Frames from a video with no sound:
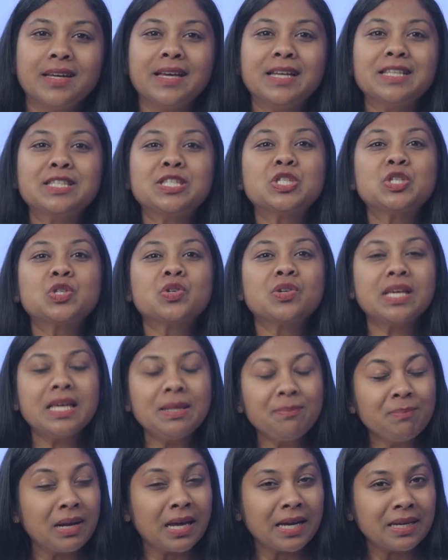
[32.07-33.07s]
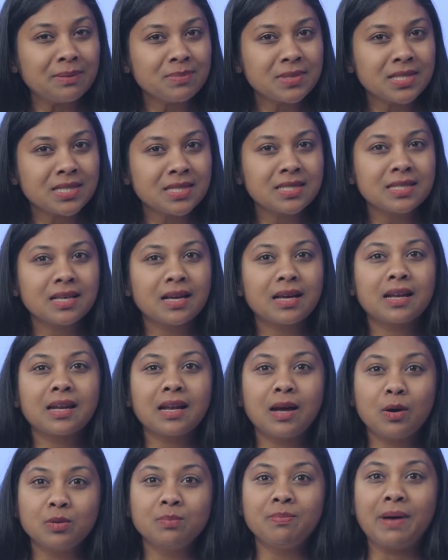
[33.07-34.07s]
It streamlines
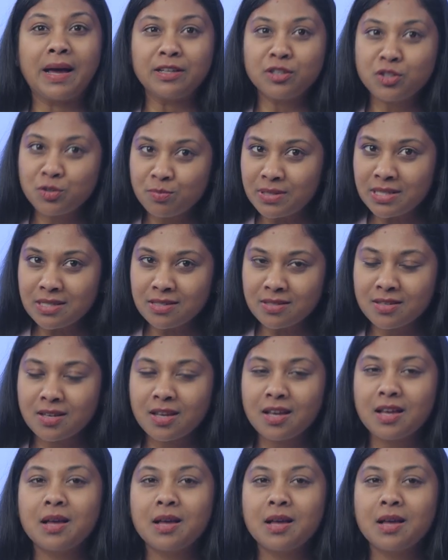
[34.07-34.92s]
cloud management,